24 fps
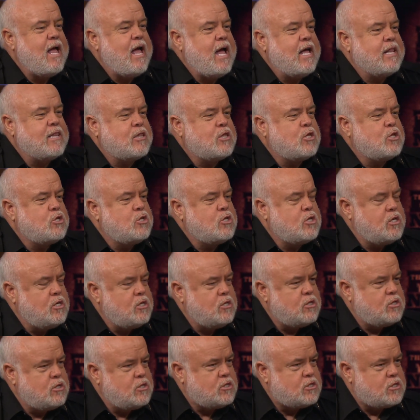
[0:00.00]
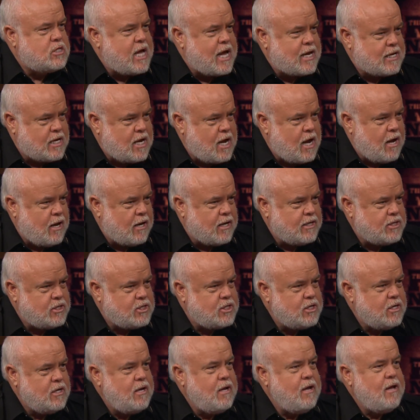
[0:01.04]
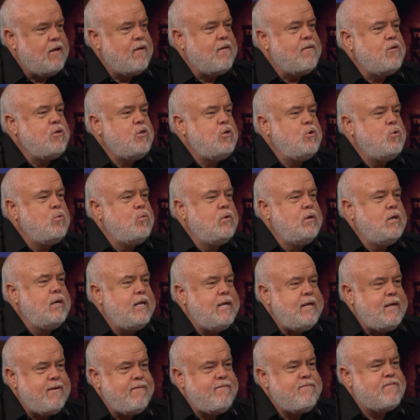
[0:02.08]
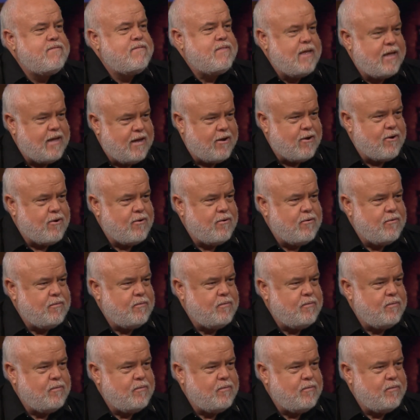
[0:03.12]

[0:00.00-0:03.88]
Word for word: At that college, you leave there.